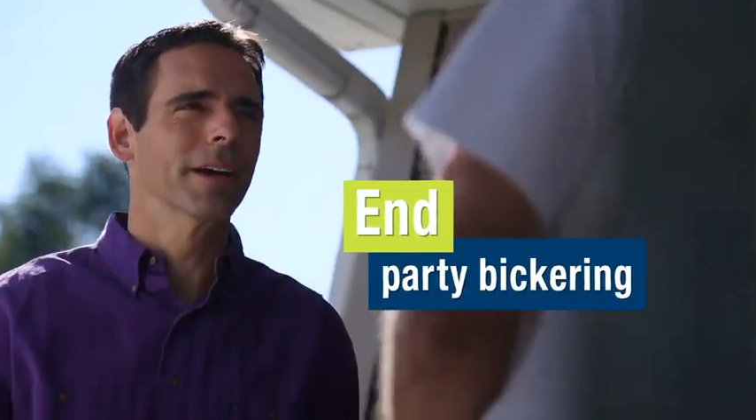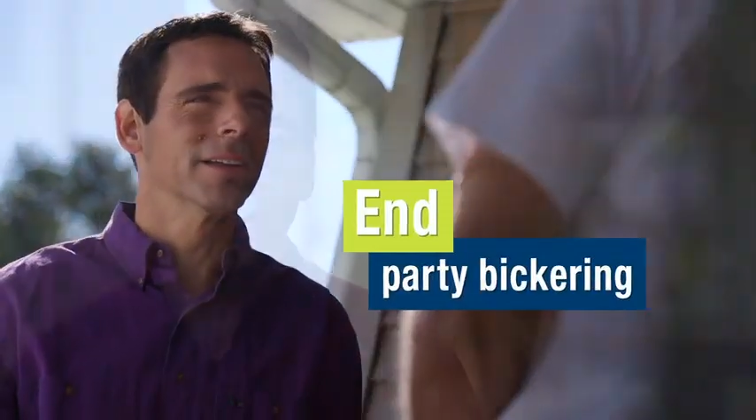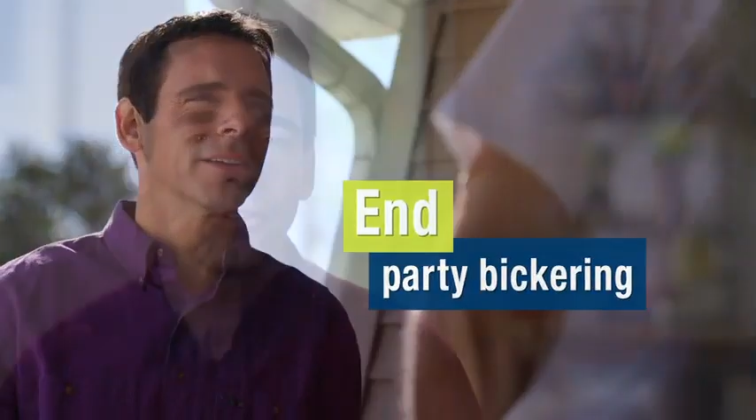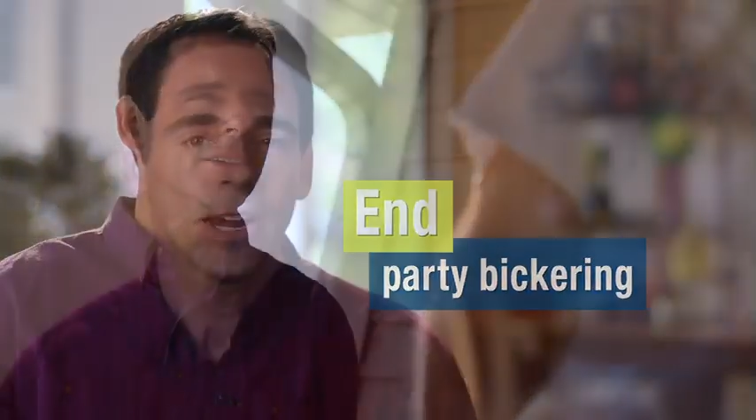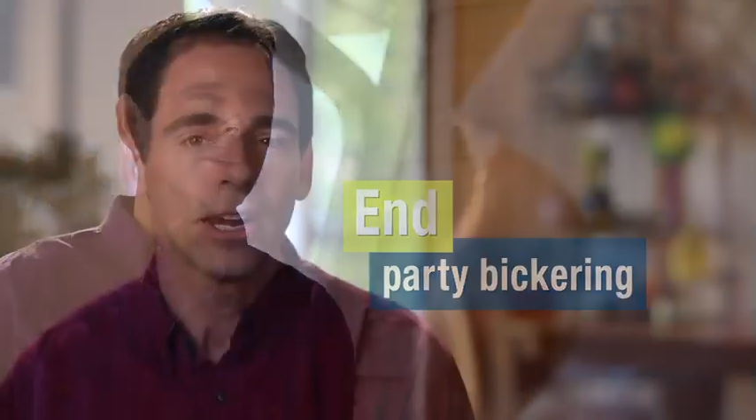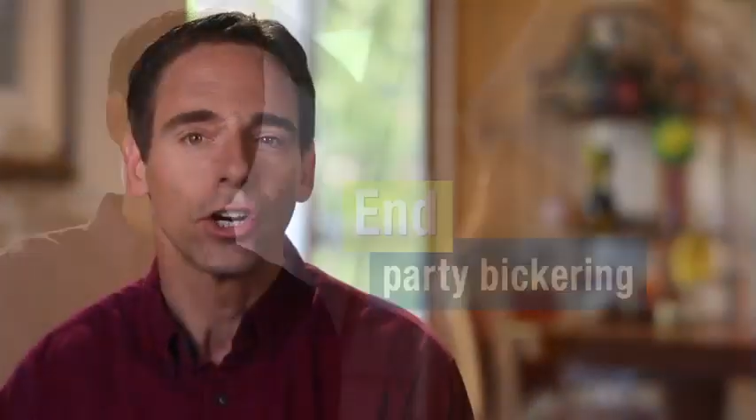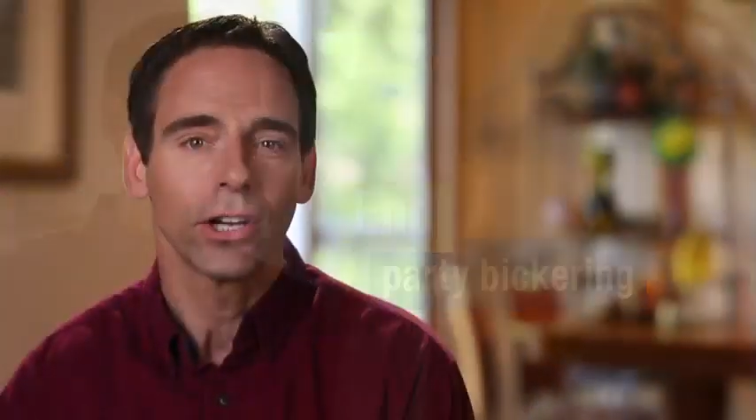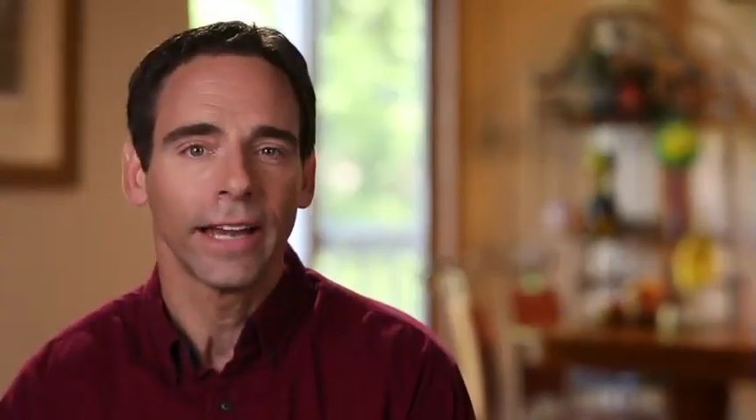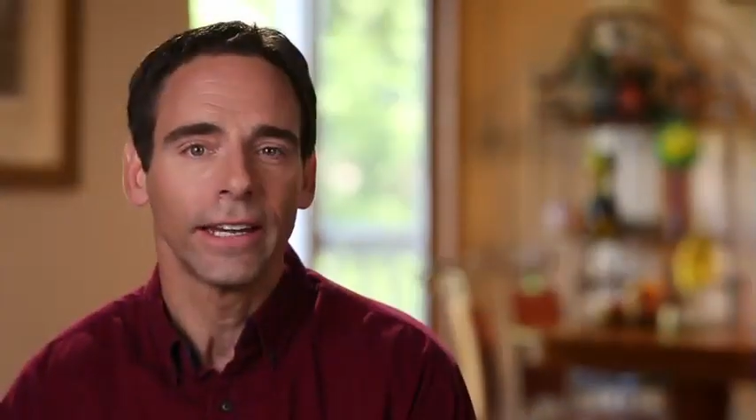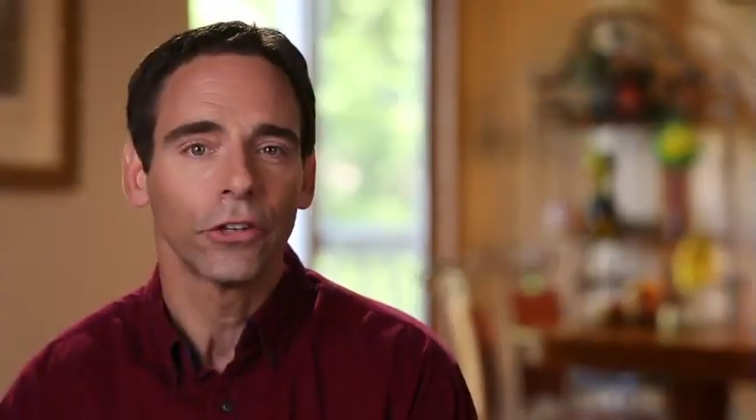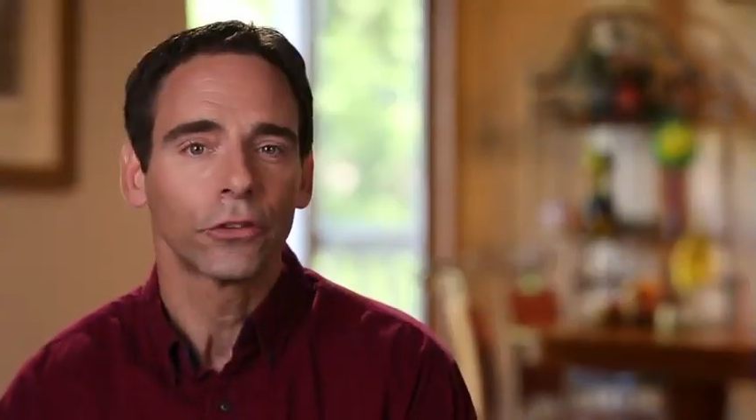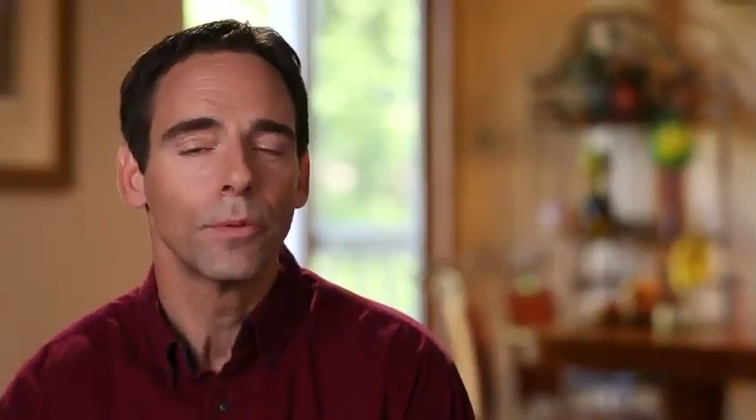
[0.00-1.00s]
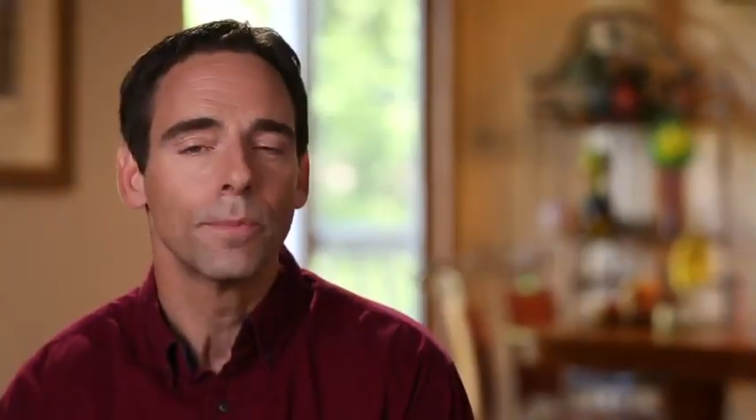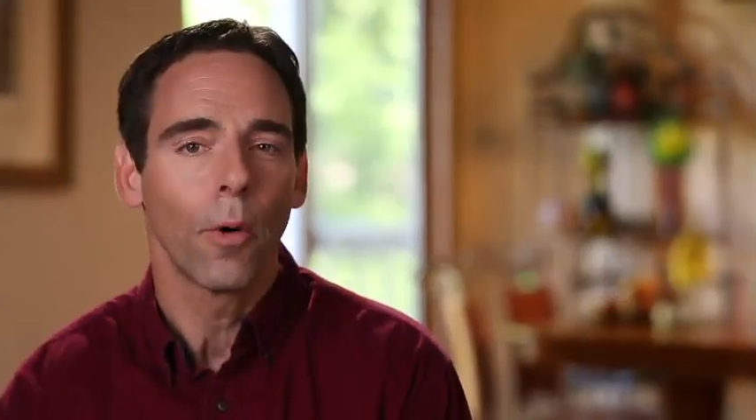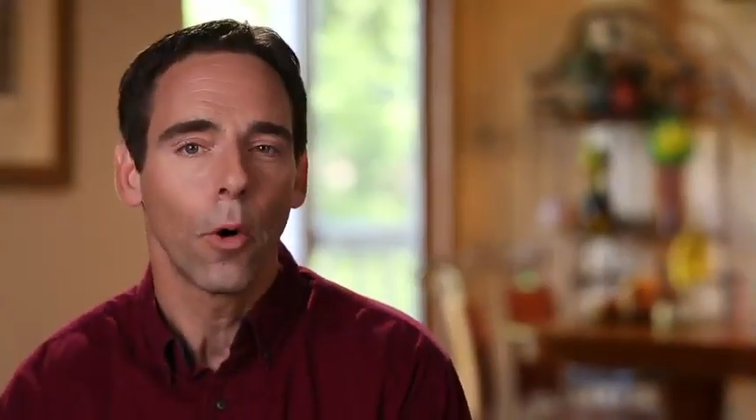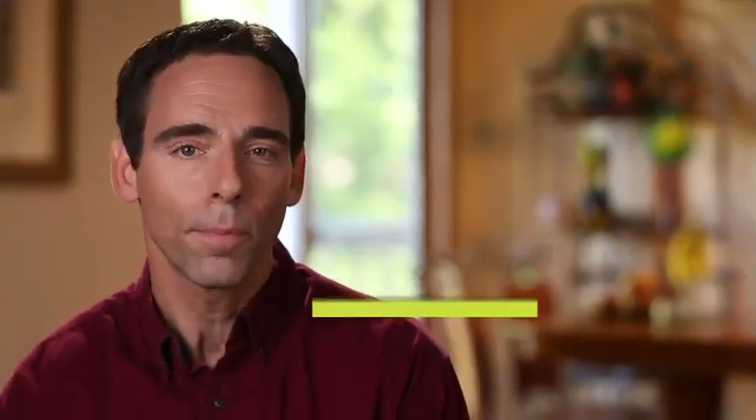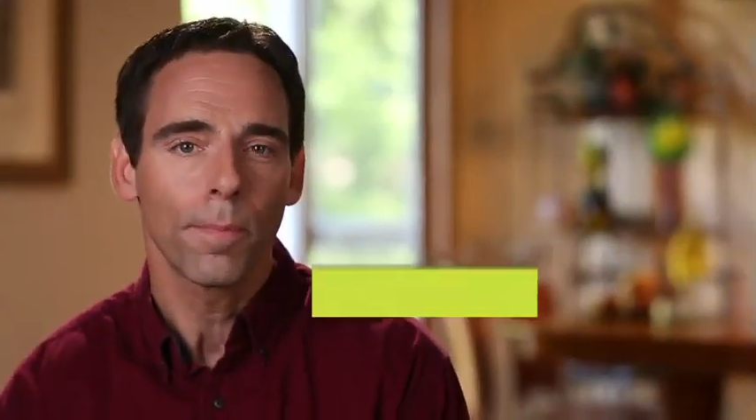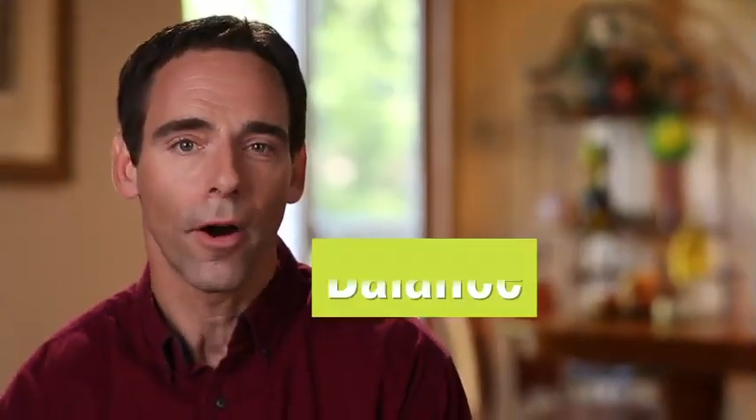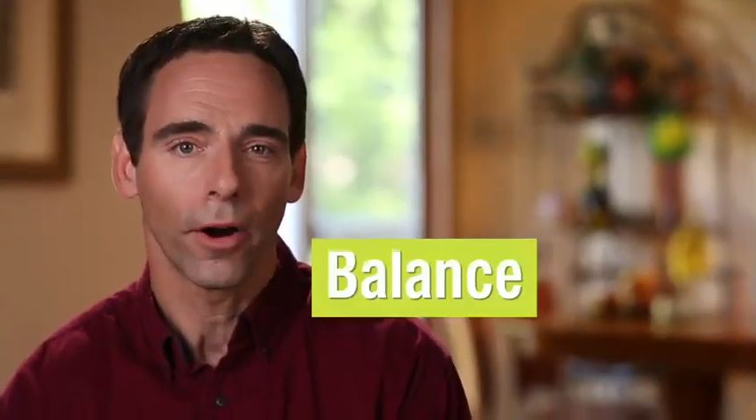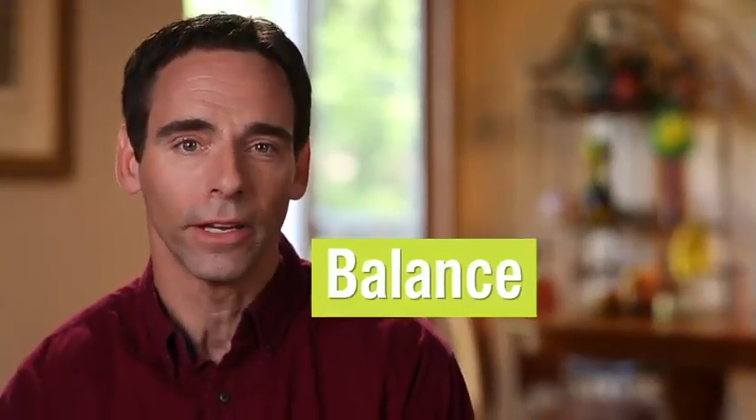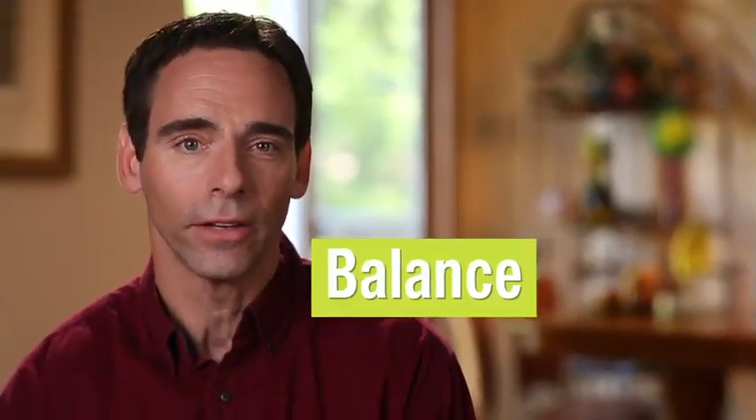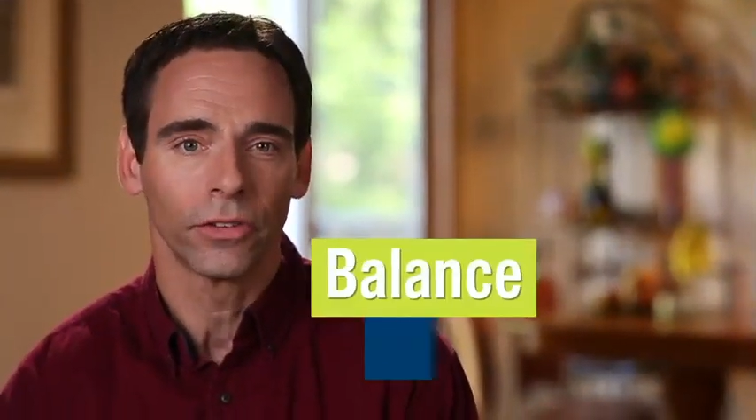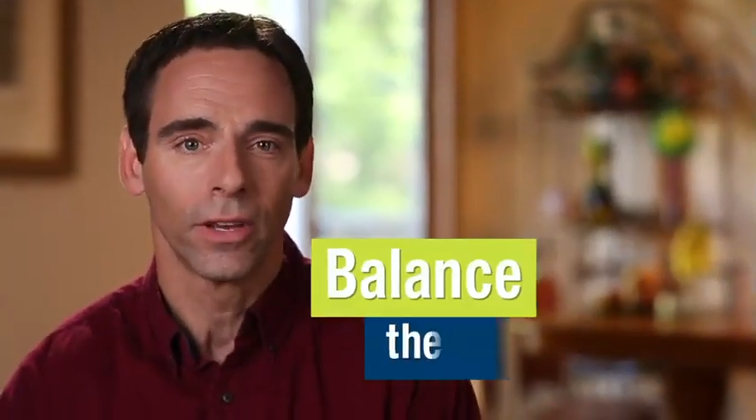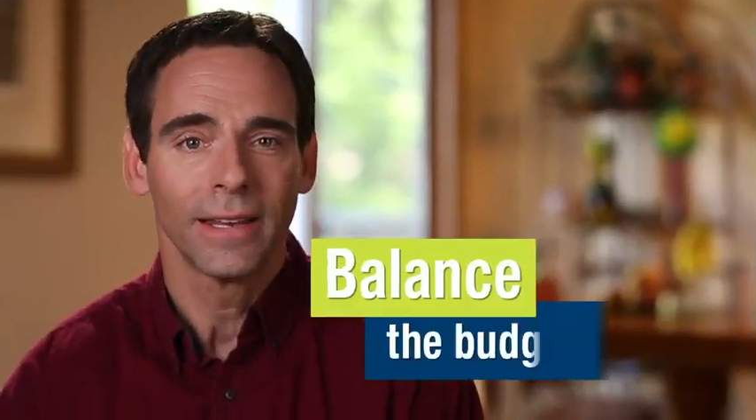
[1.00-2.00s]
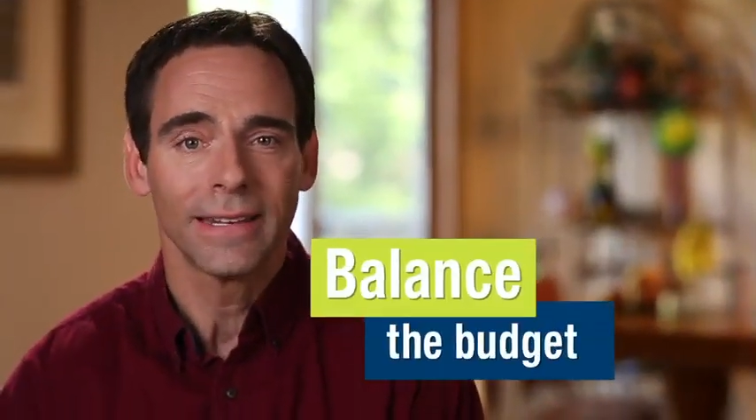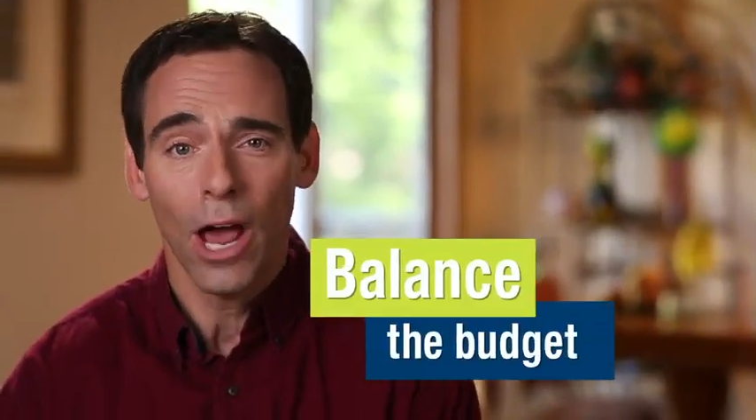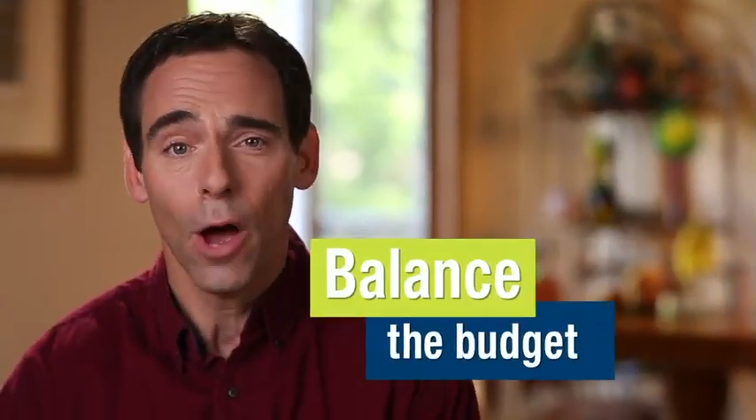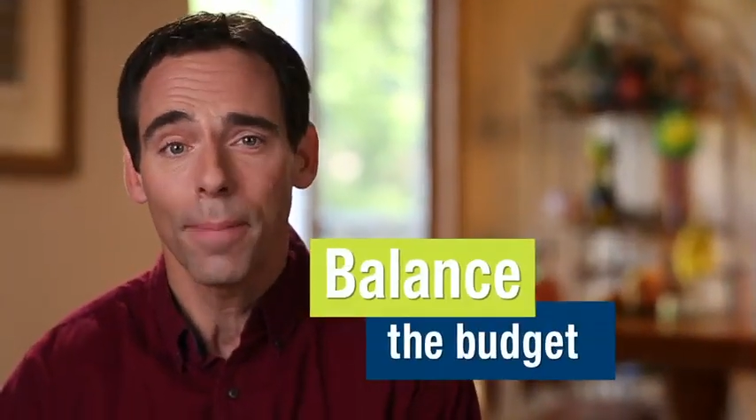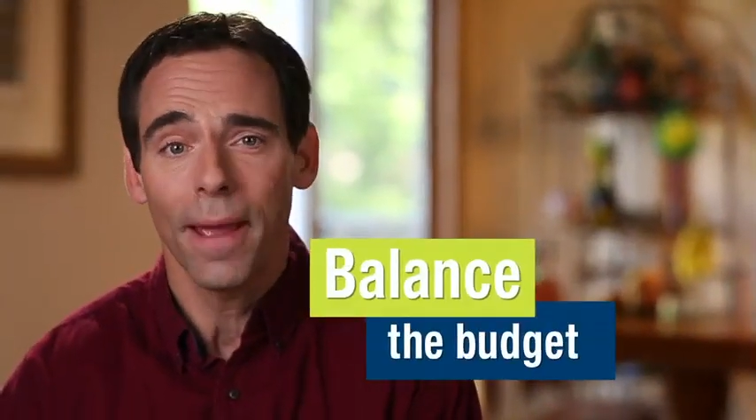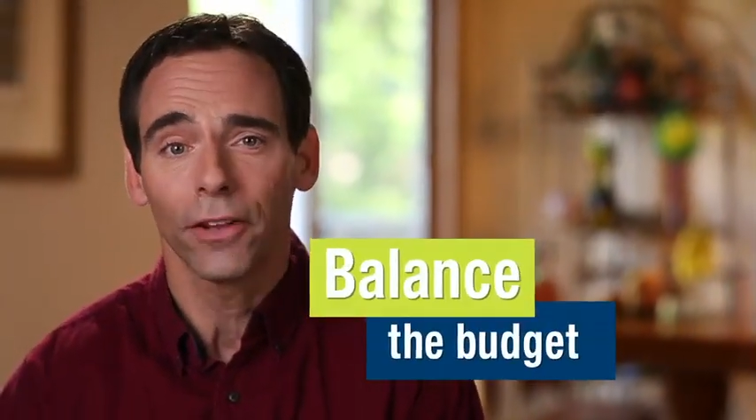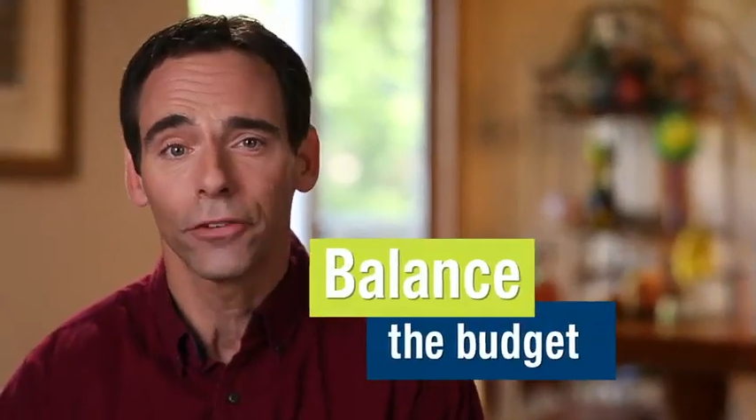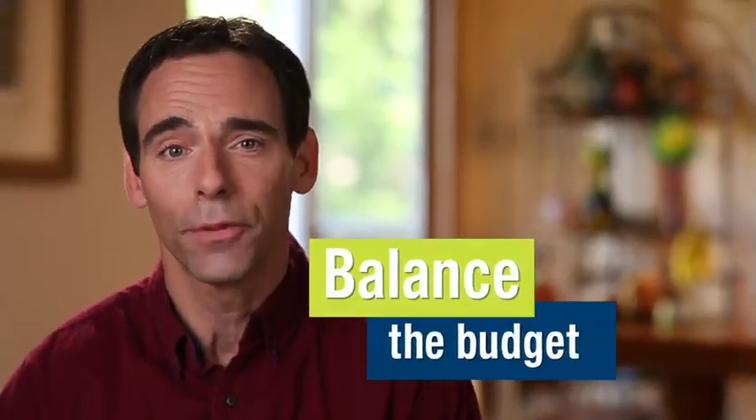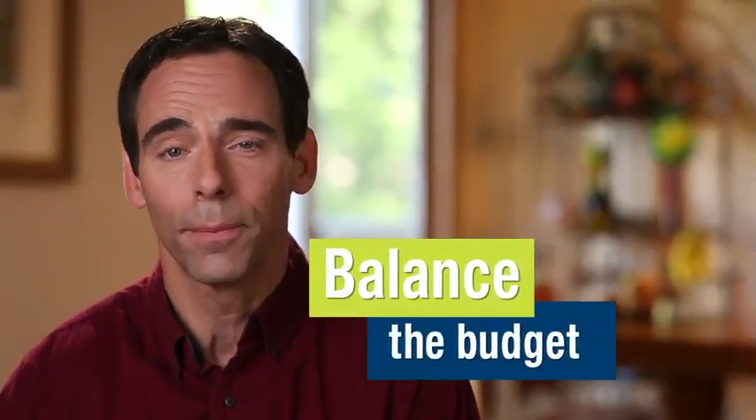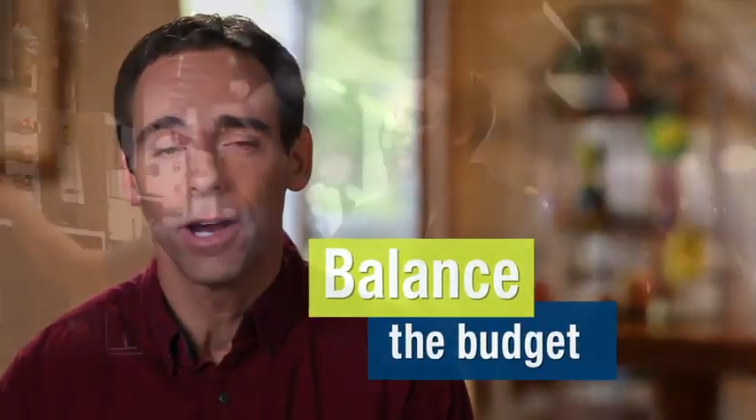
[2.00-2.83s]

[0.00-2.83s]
I'll take good ideas from both parties to help balance the